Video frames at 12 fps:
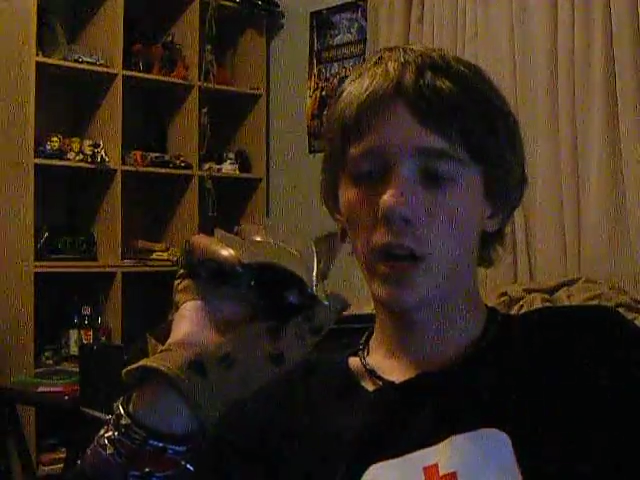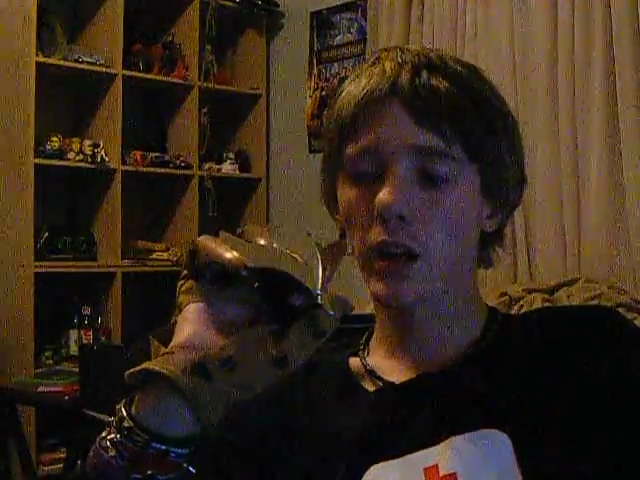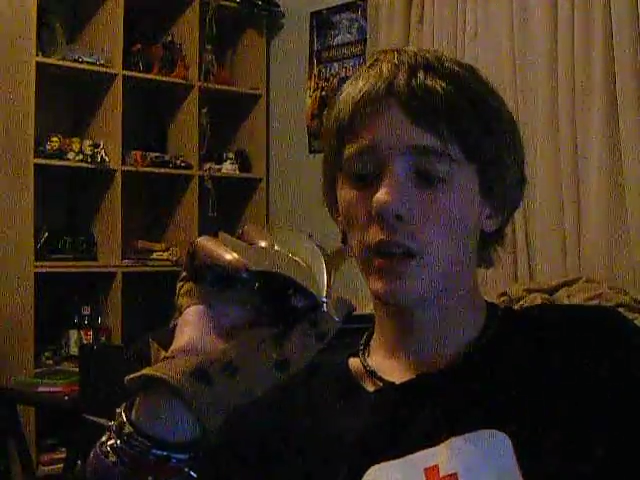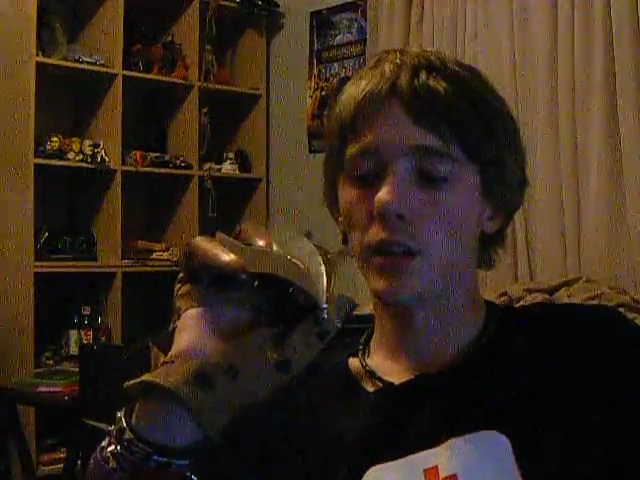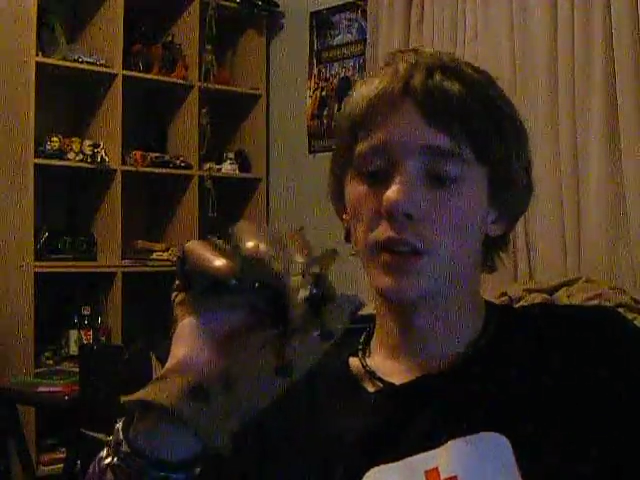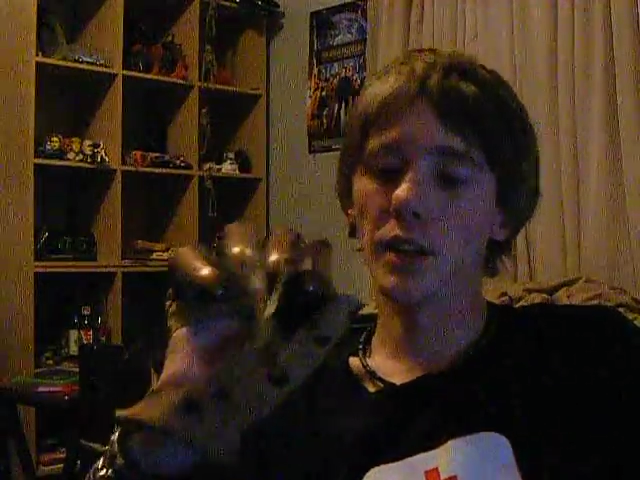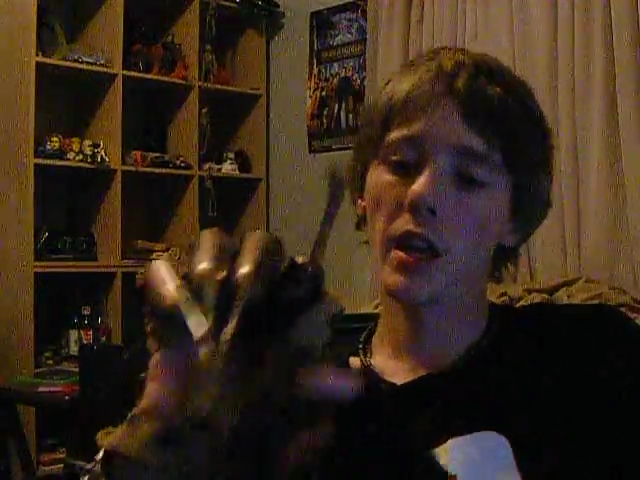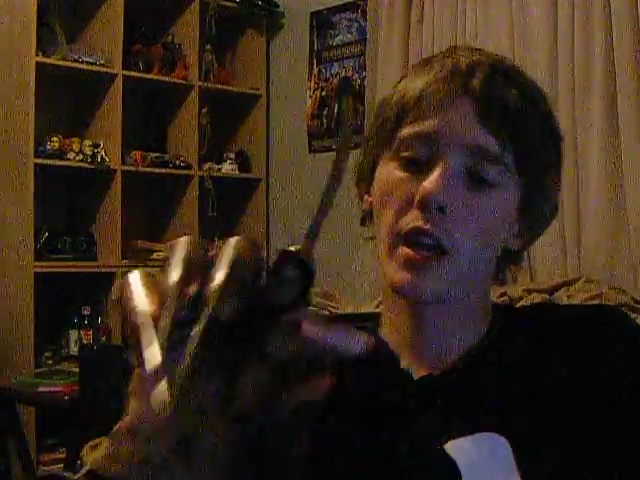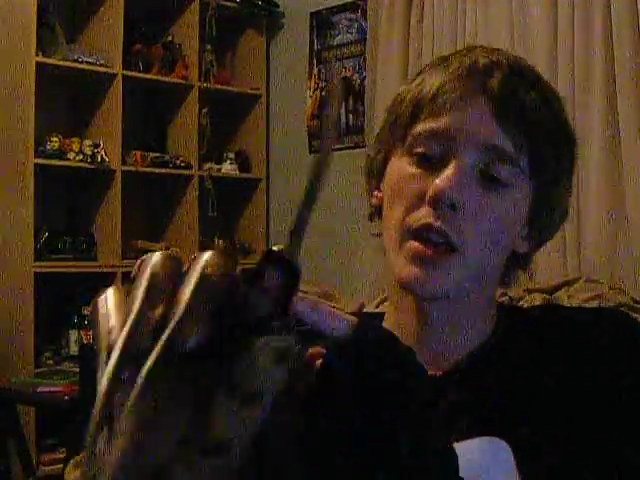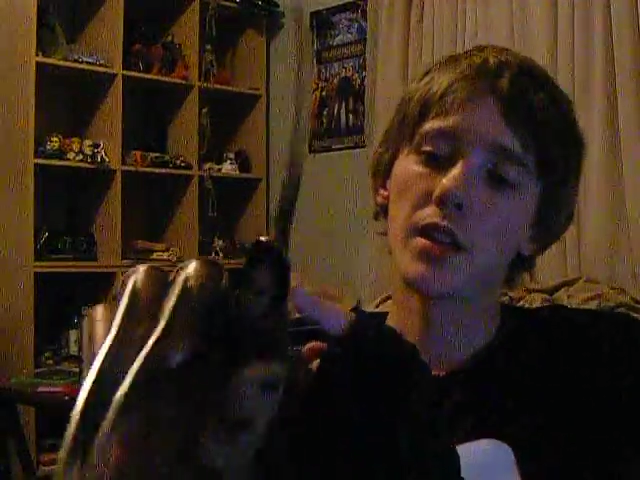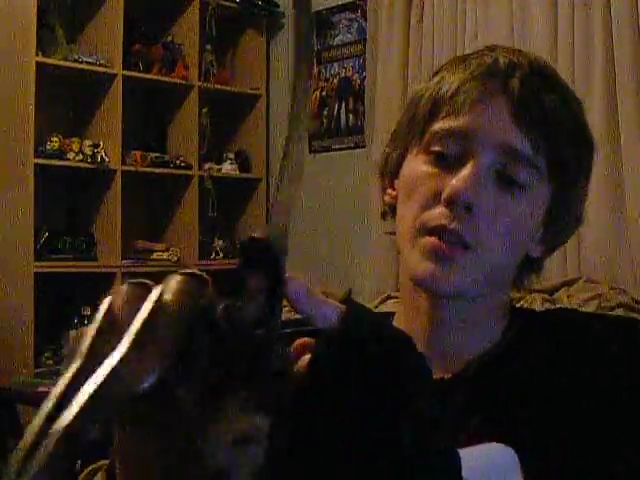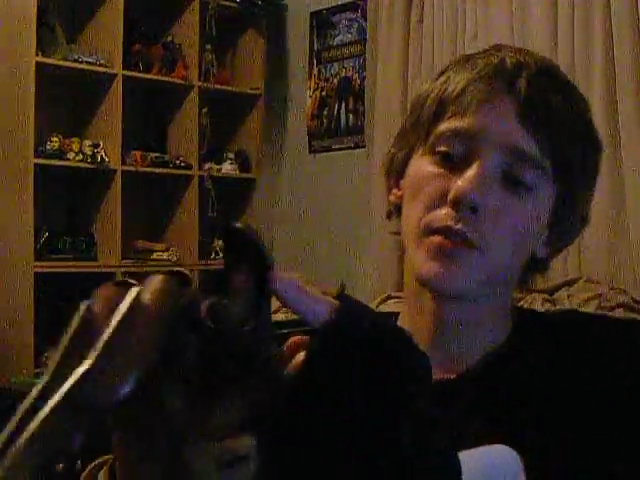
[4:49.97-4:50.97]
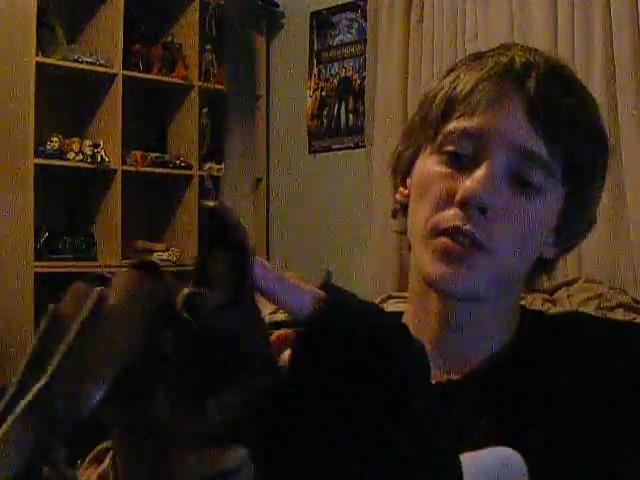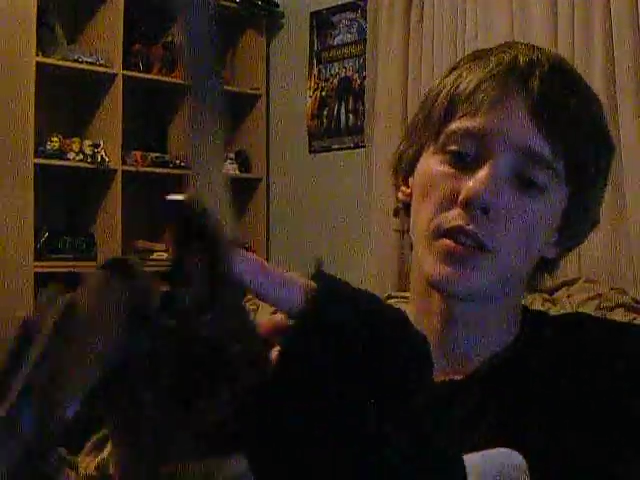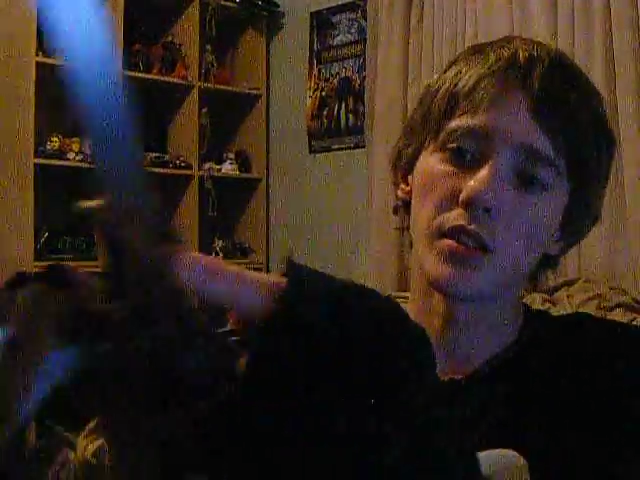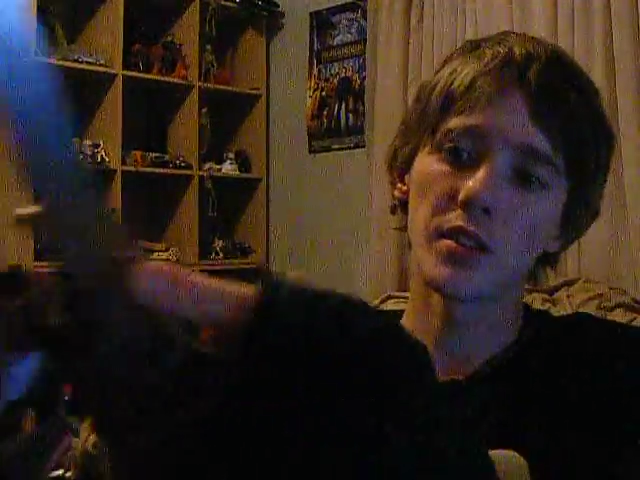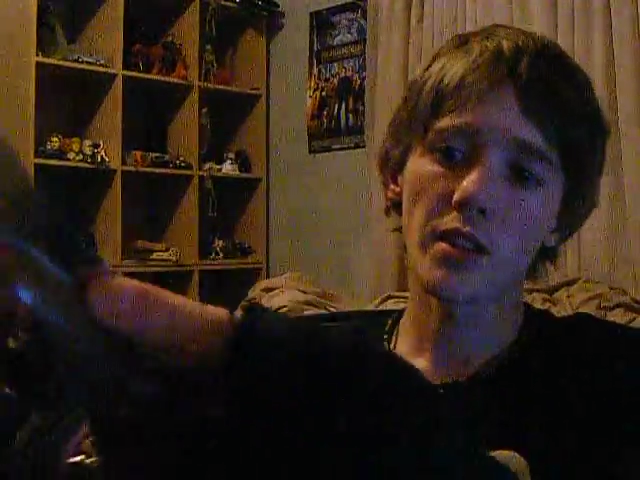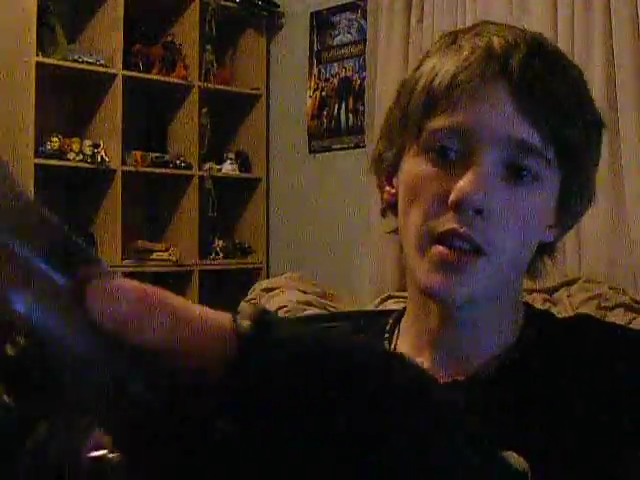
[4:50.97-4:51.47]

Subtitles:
hand, and if you can